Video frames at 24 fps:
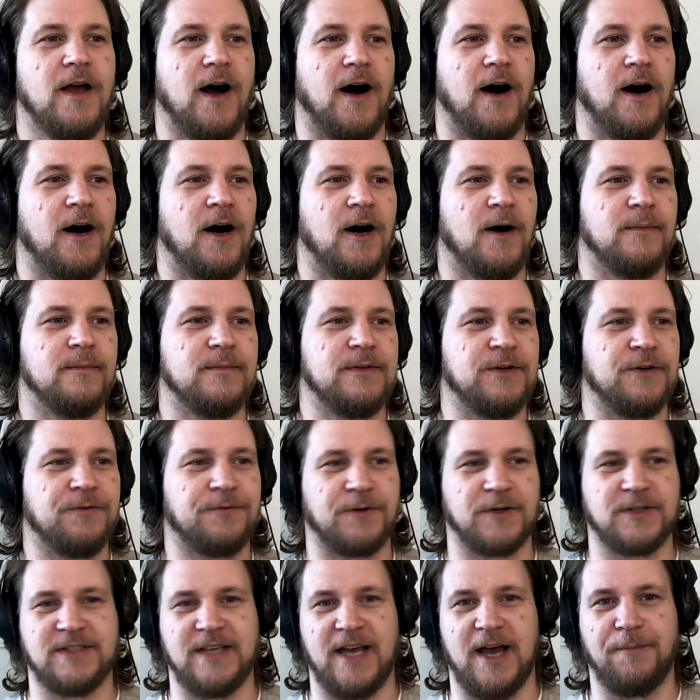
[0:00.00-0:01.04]
You know,
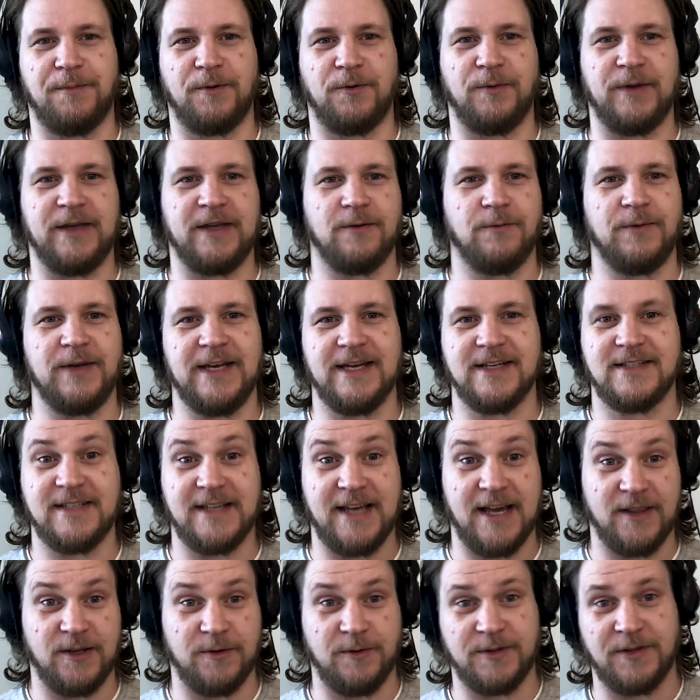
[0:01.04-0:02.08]
for example, we get
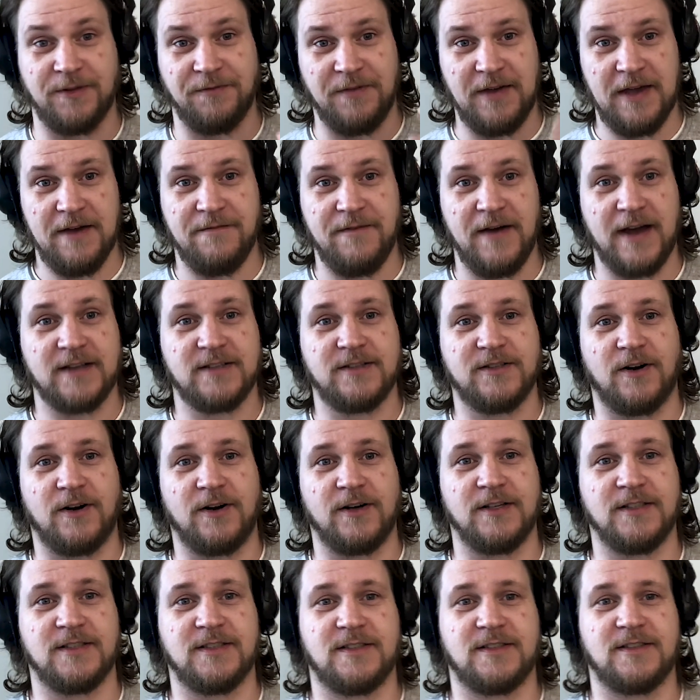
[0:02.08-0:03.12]
together with the VFX
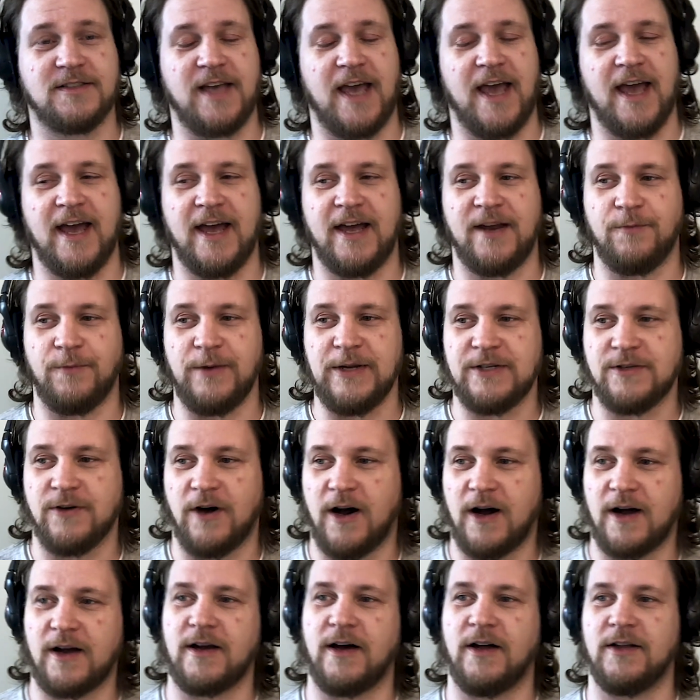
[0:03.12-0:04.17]
artists and we
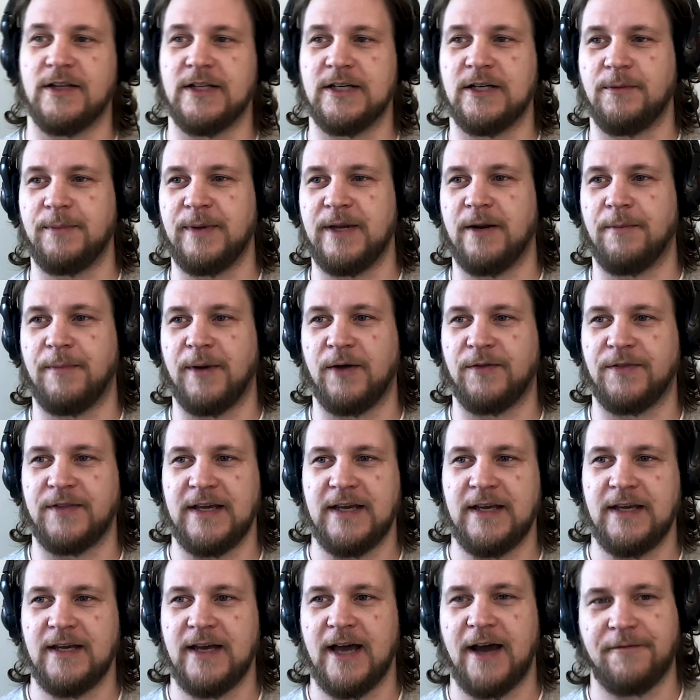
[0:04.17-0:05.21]
talk a little bit about
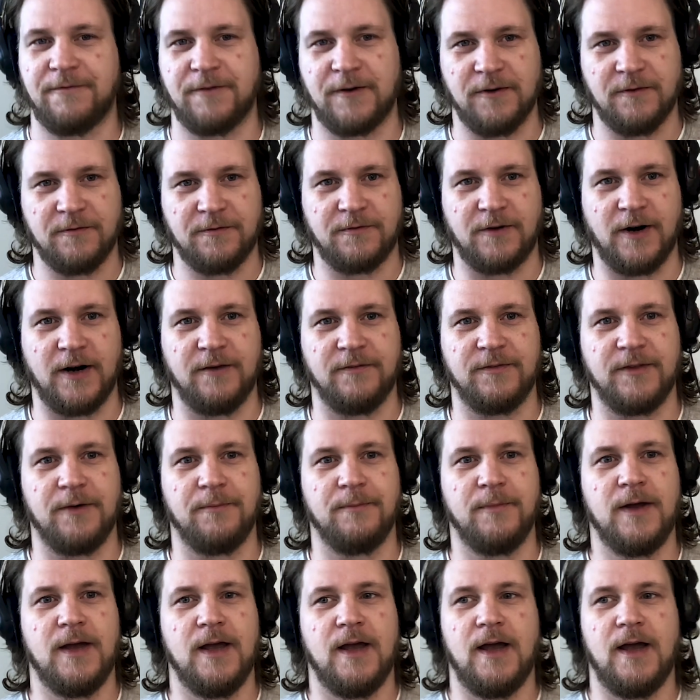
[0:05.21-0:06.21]
the effort in front of them